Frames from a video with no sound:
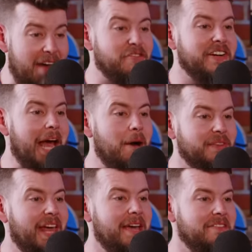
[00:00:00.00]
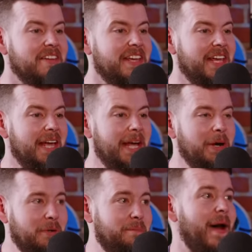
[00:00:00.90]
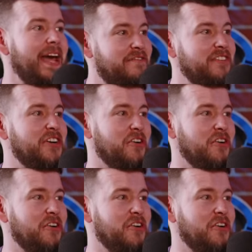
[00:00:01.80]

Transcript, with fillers: Every now and then it would pay for